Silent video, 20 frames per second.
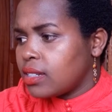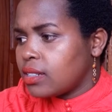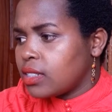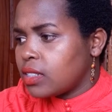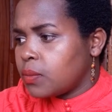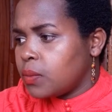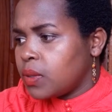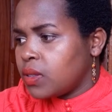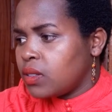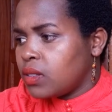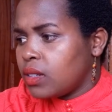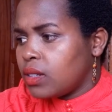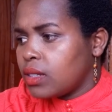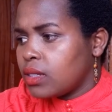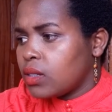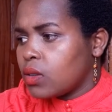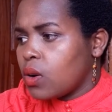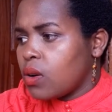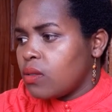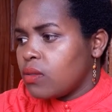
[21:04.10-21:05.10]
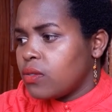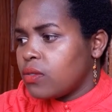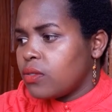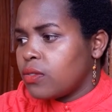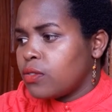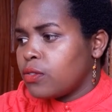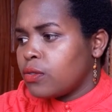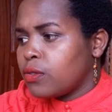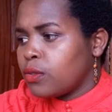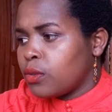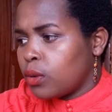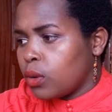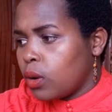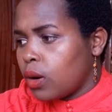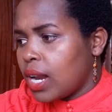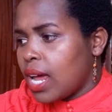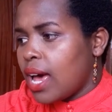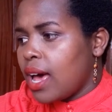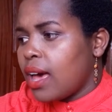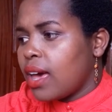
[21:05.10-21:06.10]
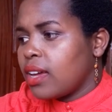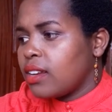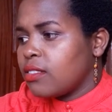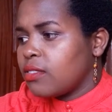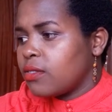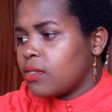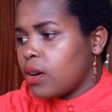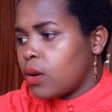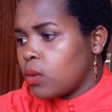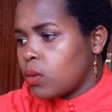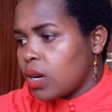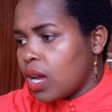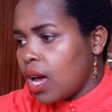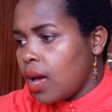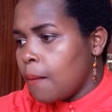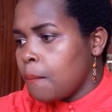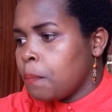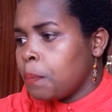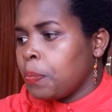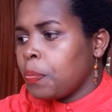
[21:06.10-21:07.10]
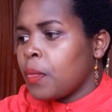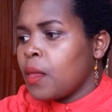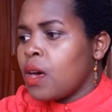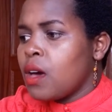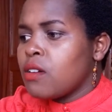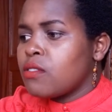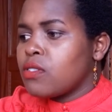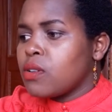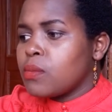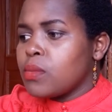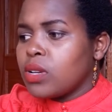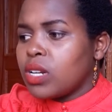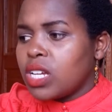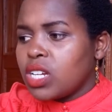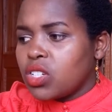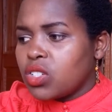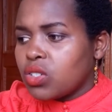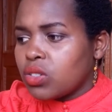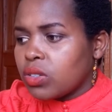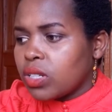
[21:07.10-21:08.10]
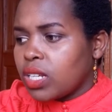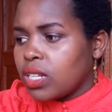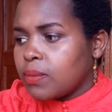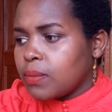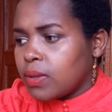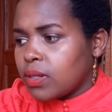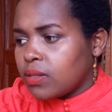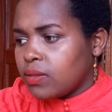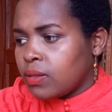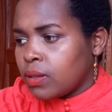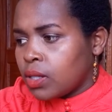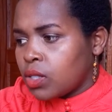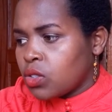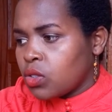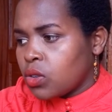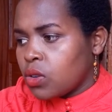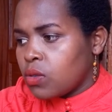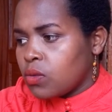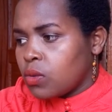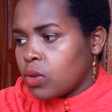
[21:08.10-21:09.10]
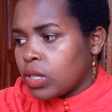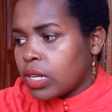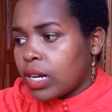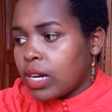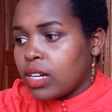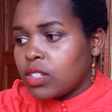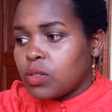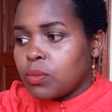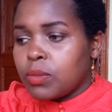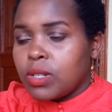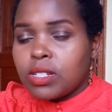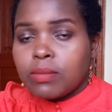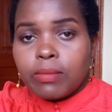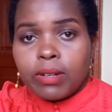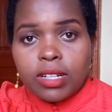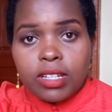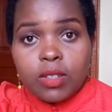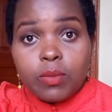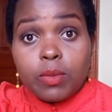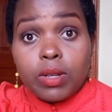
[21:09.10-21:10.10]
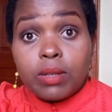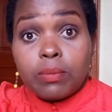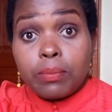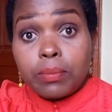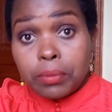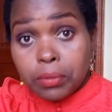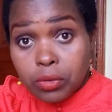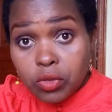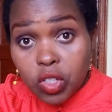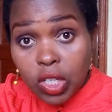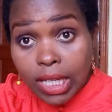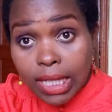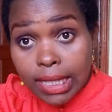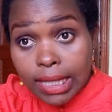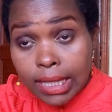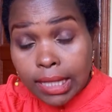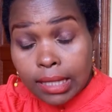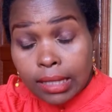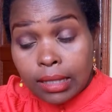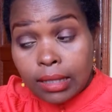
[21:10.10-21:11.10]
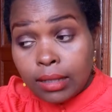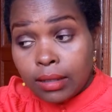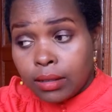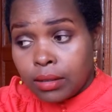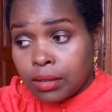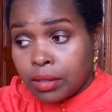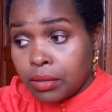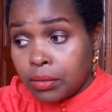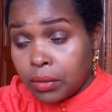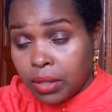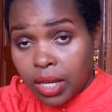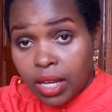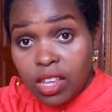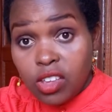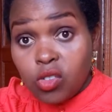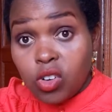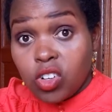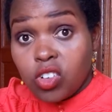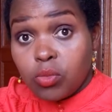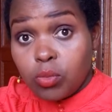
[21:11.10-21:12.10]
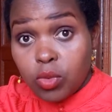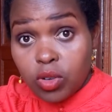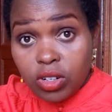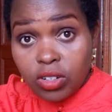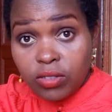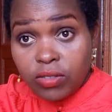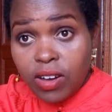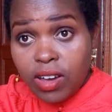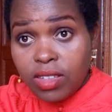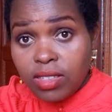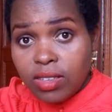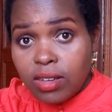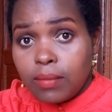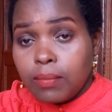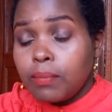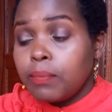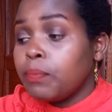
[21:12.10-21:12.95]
species of flora and fauna, formulation and modification of water catchment management projects. Okay, you want to modify them.